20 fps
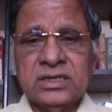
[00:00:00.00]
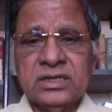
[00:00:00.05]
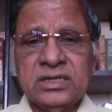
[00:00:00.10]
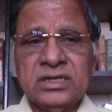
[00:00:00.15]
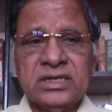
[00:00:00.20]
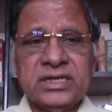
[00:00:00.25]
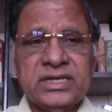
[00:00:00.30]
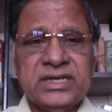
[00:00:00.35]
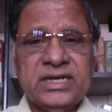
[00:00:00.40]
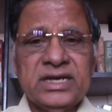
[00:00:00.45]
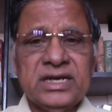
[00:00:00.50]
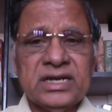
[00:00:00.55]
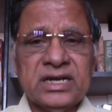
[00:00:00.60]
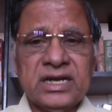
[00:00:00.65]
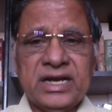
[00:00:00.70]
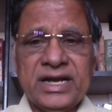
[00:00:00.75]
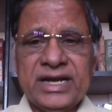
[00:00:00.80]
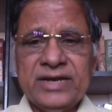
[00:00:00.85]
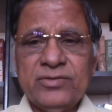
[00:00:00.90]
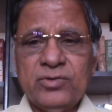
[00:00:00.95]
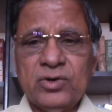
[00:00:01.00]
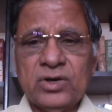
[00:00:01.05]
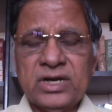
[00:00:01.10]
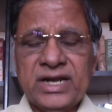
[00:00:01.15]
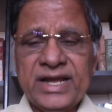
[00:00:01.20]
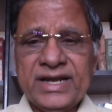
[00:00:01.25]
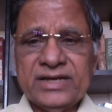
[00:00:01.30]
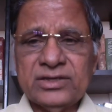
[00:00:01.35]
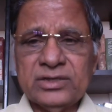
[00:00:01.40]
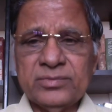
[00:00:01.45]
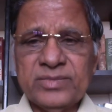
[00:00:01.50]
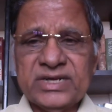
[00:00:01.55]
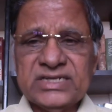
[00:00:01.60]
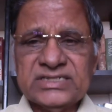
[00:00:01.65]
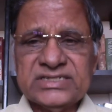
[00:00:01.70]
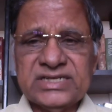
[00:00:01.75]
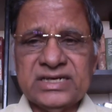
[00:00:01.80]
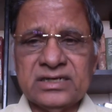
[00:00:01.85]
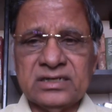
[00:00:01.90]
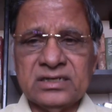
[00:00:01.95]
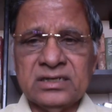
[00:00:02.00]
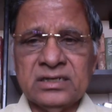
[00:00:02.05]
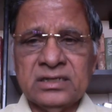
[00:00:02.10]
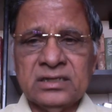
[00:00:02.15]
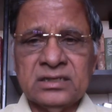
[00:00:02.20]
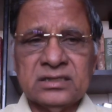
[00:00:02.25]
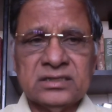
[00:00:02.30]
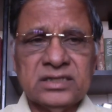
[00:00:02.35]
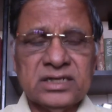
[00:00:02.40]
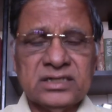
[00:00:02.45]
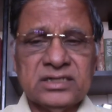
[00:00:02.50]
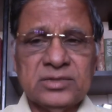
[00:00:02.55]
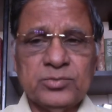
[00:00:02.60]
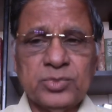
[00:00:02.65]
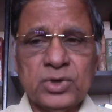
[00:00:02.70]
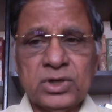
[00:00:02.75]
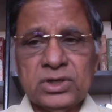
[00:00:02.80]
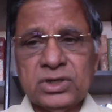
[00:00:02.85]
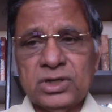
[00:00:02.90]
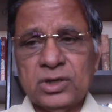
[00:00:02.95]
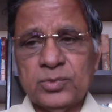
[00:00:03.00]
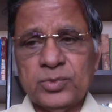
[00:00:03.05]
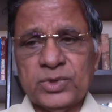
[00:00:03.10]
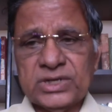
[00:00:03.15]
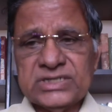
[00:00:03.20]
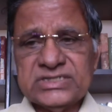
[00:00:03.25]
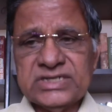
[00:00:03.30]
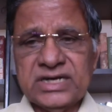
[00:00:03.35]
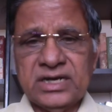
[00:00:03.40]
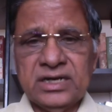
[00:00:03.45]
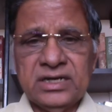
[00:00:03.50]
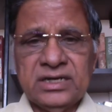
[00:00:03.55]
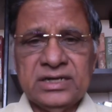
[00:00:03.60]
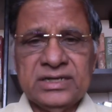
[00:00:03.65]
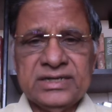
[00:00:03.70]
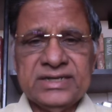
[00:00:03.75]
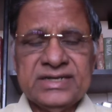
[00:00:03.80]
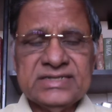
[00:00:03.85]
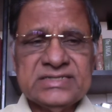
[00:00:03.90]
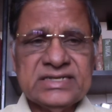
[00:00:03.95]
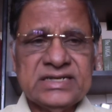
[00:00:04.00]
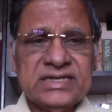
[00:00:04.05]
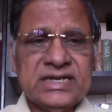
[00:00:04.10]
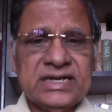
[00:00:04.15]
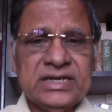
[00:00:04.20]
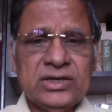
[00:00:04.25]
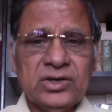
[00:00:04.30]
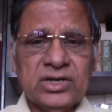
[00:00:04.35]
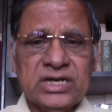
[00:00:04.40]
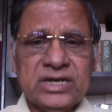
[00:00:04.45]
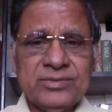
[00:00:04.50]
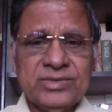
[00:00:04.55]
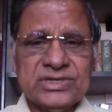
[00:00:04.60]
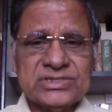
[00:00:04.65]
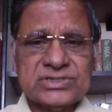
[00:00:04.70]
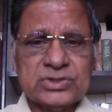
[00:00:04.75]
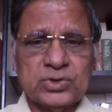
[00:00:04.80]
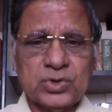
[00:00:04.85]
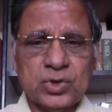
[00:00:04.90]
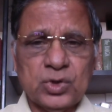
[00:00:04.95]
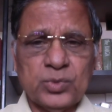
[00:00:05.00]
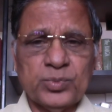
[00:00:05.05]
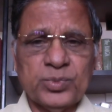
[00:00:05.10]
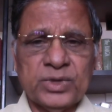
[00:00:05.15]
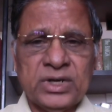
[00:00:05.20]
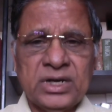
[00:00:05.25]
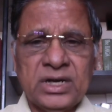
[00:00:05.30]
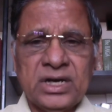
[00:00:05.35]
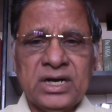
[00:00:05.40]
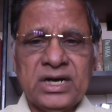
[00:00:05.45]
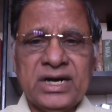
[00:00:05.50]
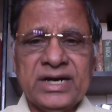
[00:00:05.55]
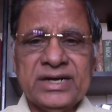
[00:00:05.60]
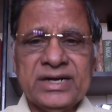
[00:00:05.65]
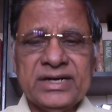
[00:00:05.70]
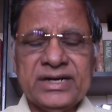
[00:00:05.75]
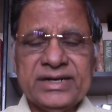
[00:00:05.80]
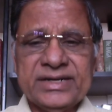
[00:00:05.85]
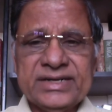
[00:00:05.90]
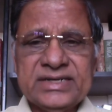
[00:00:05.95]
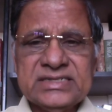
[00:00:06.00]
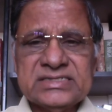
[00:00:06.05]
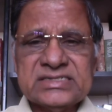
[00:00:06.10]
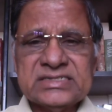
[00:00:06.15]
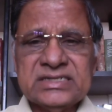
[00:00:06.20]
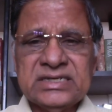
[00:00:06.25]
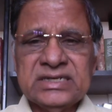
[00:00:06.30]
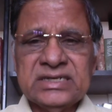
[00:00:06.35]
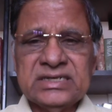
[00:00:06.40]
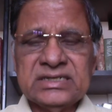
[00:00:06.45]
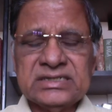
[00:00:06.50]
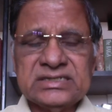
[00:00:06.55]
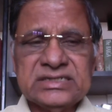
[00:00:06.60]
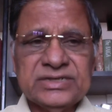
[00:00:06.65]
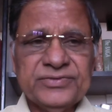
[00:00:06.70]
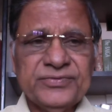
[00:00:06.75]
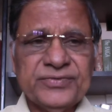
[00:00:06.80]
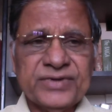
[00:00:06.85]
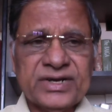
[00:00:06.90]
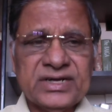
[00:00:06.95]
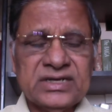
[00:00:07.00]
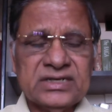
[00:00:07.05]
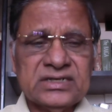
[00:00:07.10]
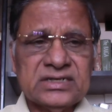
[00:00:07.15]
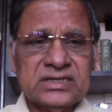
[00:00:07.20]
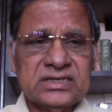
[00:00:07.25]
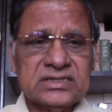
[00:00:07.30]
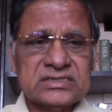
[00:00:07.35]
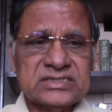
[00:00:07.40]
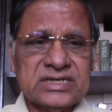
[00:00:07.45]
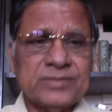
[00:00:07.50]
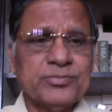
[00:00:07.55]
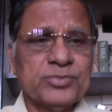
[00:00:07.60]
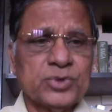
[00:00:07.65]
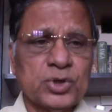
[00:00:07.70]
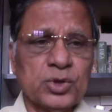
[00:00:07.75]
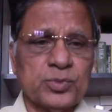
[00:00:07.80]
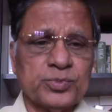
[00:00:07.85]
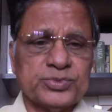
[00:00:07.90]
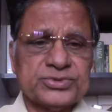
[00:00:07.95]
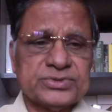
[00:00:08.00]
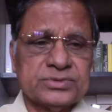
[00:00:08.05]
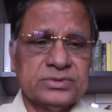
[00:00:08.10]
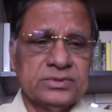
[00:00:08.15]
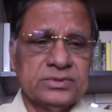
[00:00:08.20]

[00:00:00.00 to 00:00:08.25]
Here, I would like to mention that the Bondo Porja is an endogamous group and it is different subgroups.